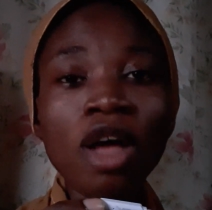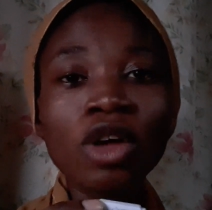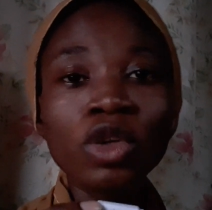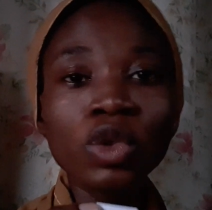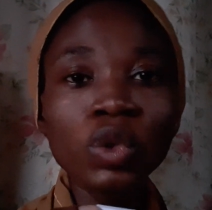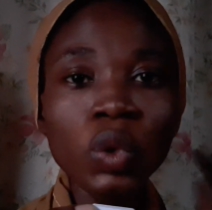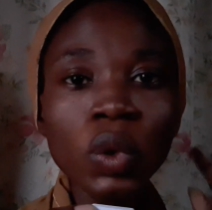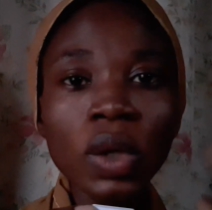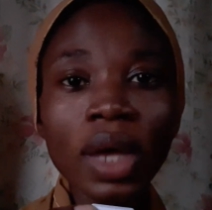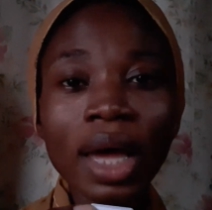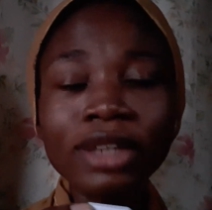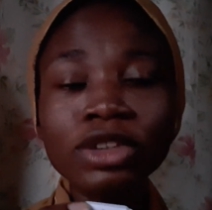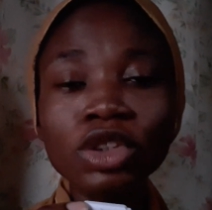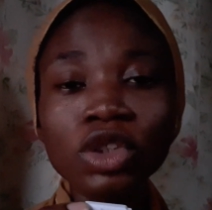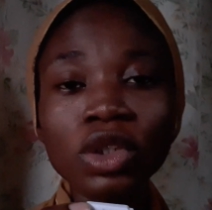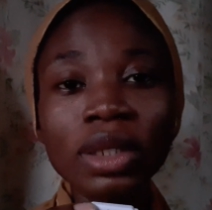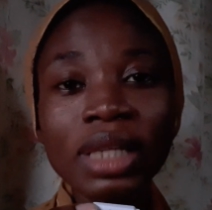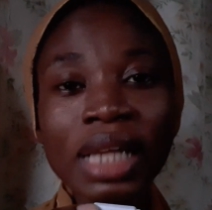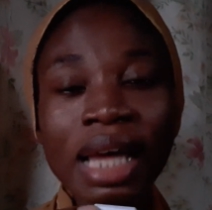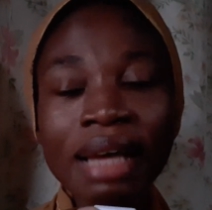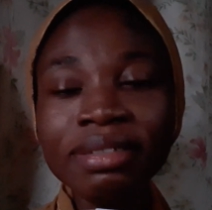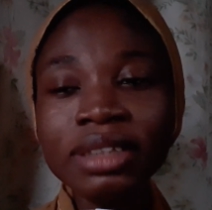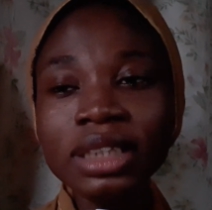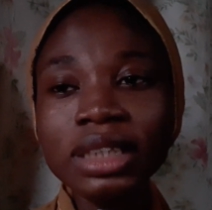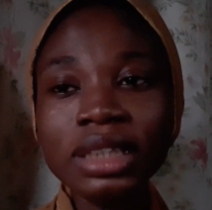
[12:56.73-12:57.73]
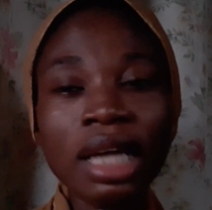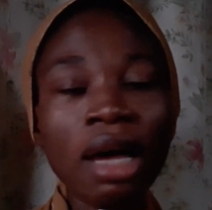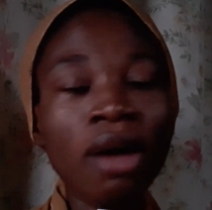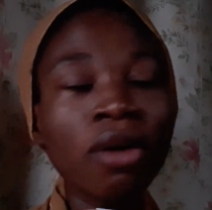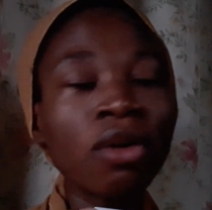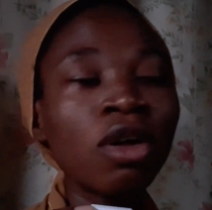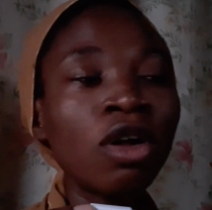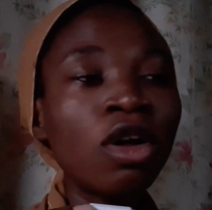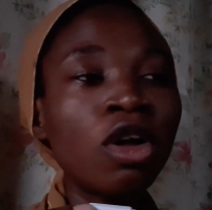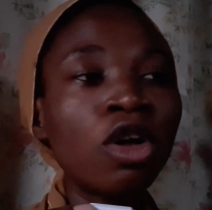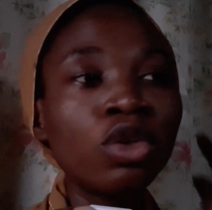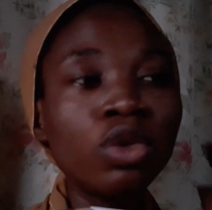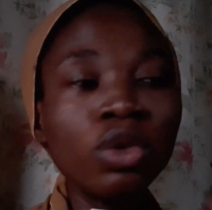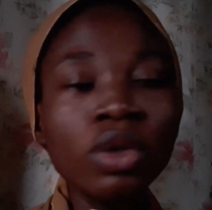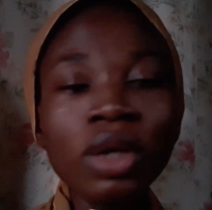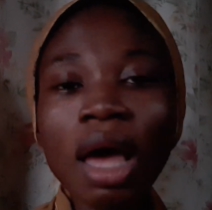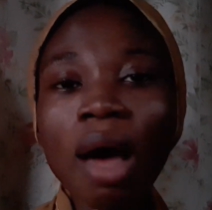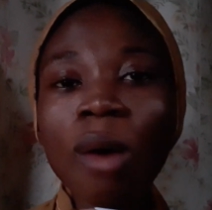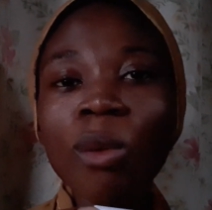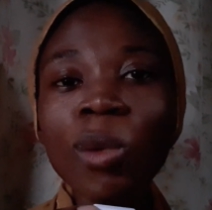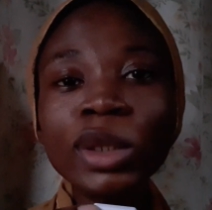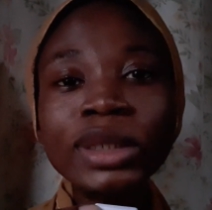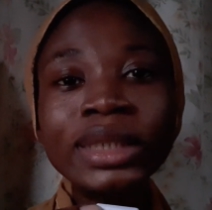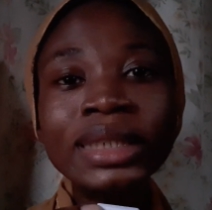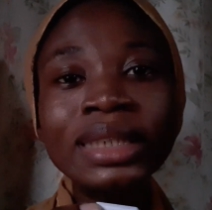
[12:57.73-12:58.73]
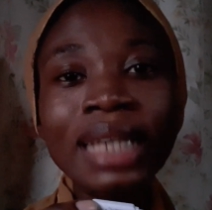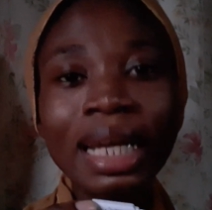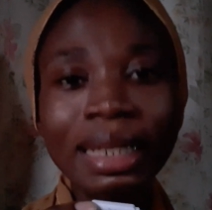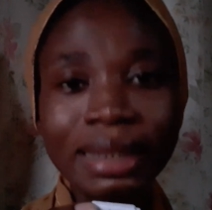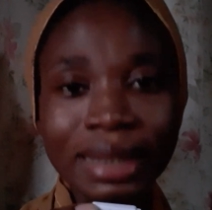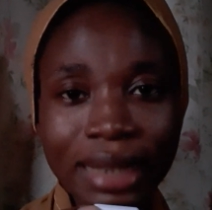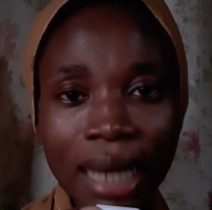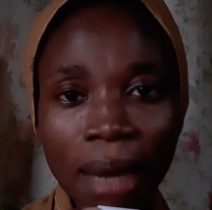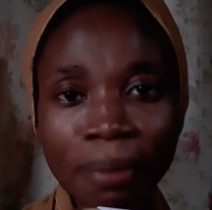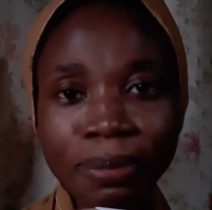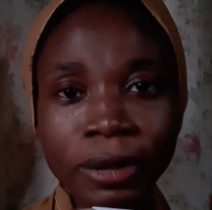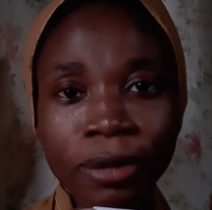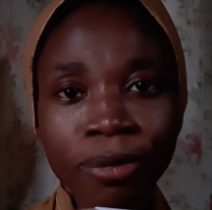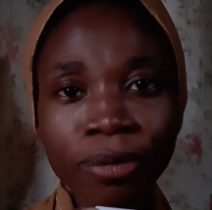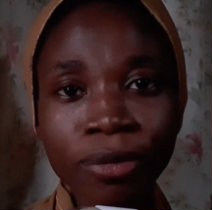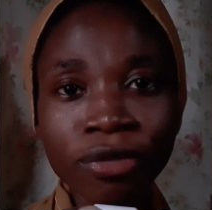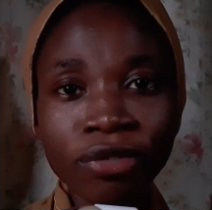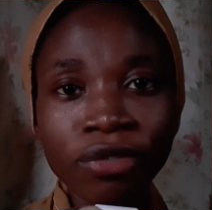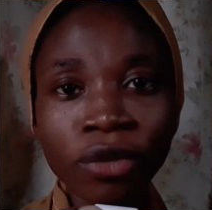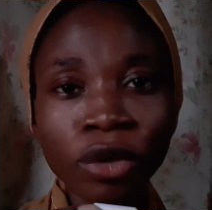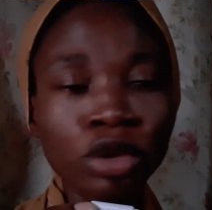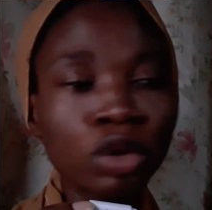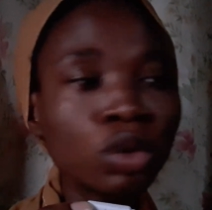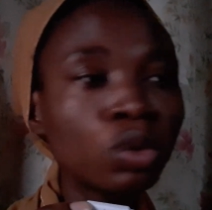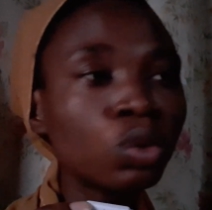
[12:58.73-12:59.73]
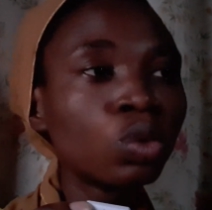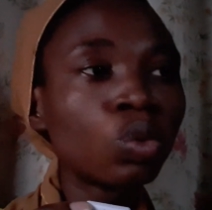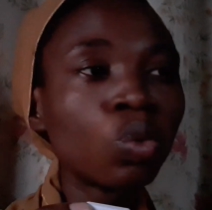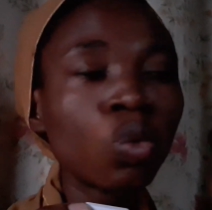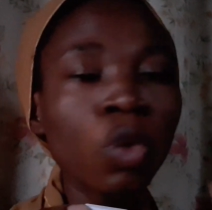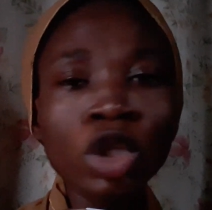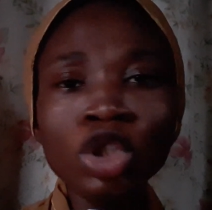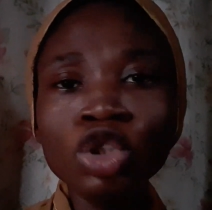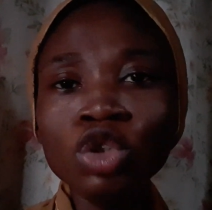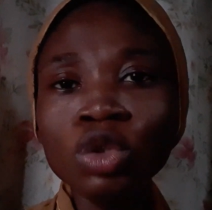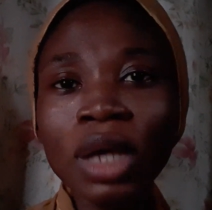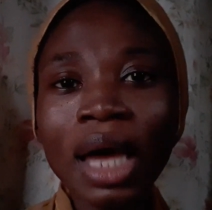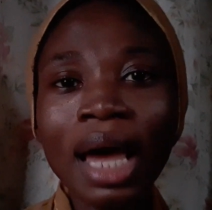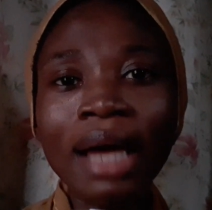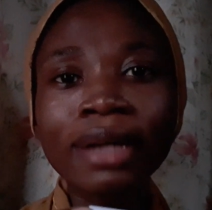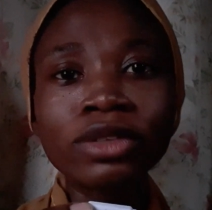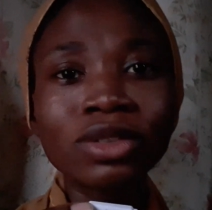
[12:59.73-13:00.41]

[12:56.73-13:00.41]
Look at your lifestyle. Look at what is adaptable for you. What you can.